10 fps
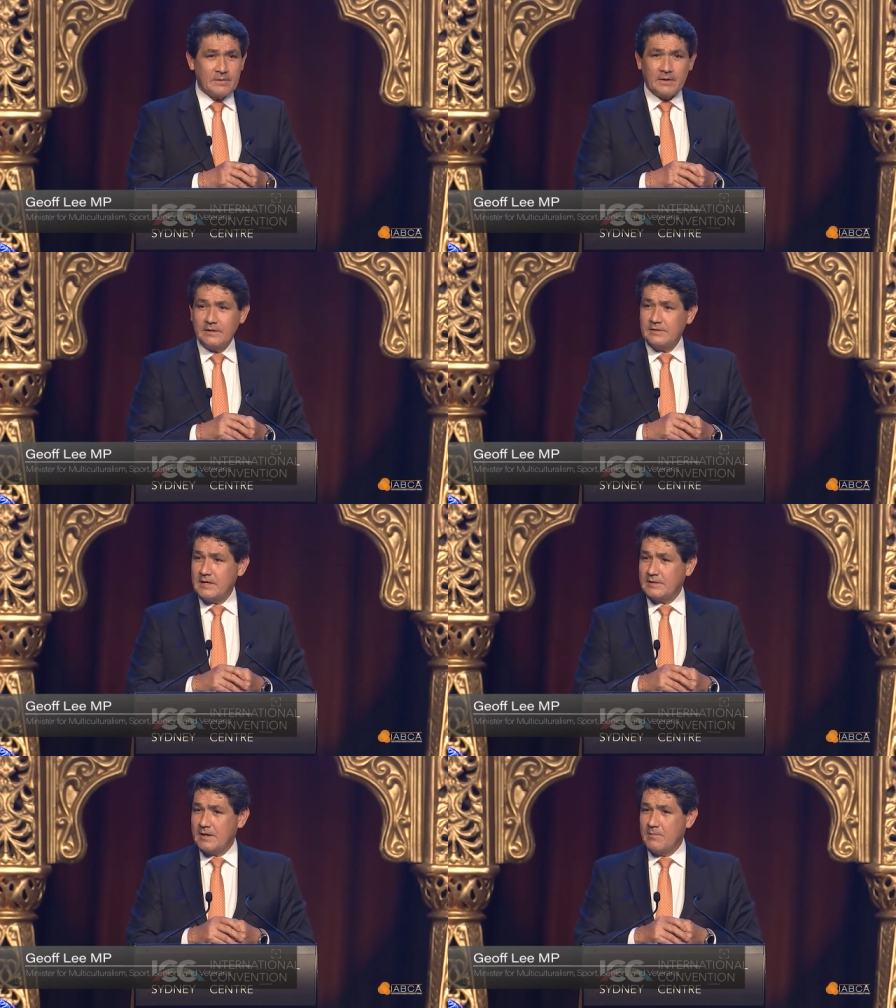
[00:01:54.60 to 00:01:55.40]
He's
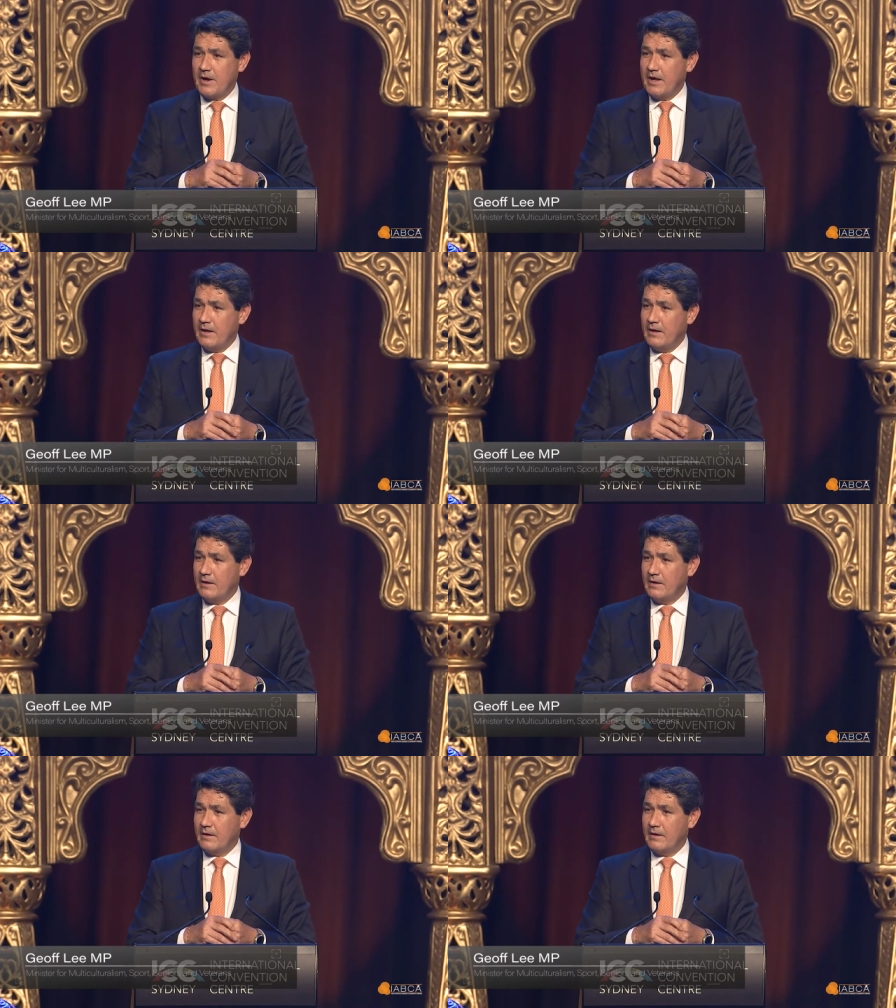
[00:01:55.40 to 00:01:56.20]
here somewhere.
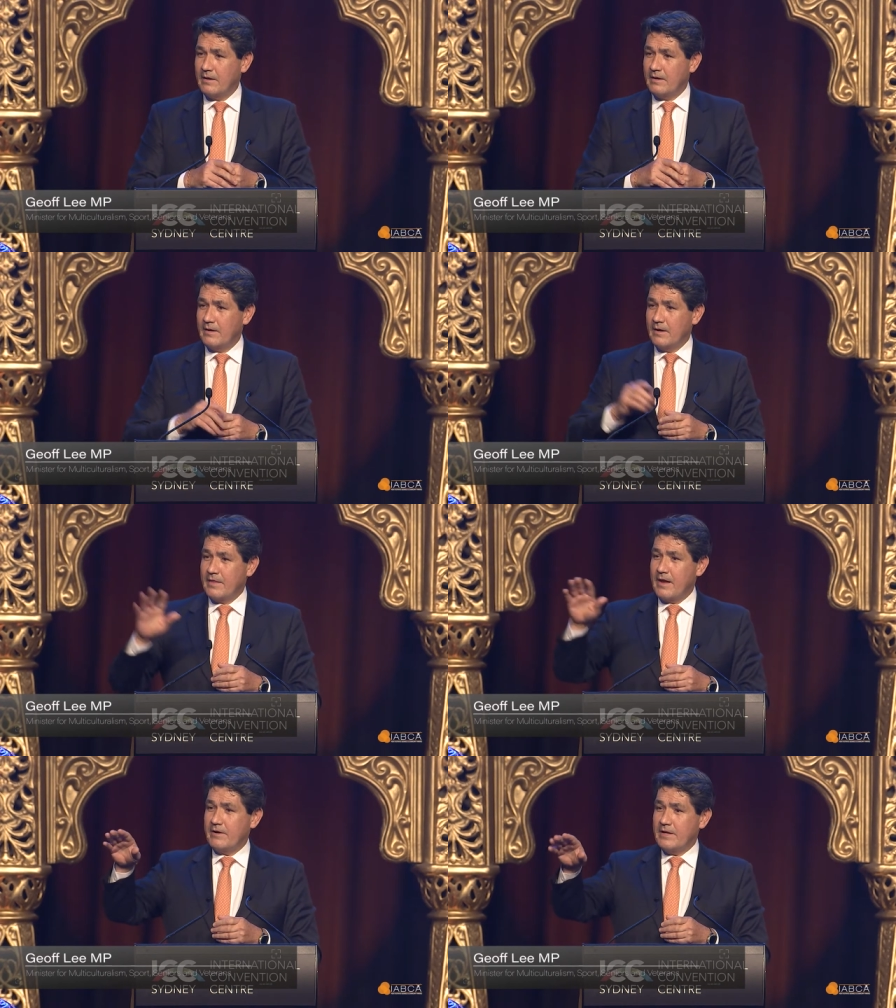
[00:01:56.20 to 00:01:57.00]

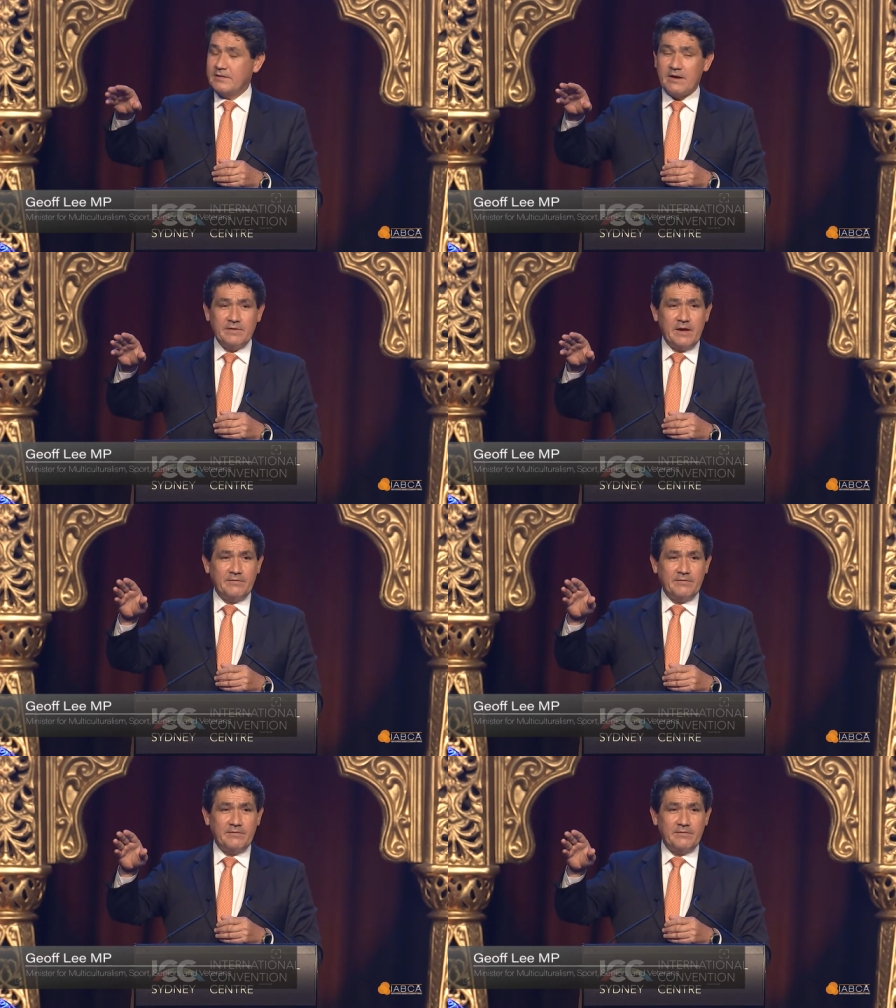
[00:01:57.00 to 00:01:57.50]
There he is over there.